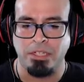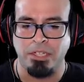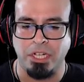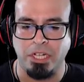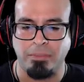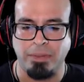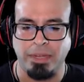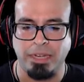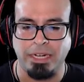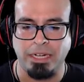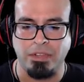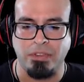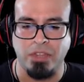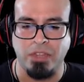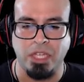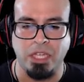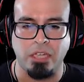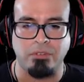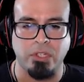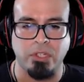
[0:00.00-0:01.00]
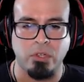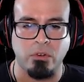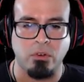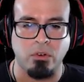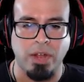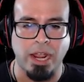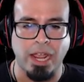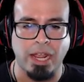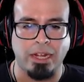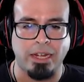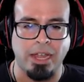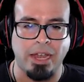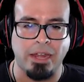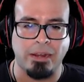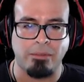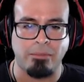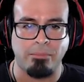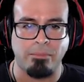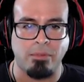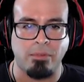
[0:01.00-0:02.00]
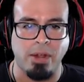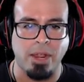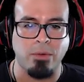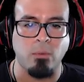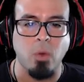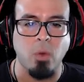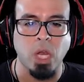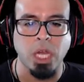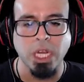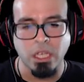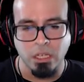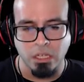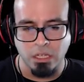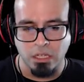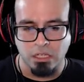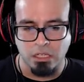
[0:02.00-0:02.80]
Jelly Bean Thieves, Old Granddad, and Breadwood.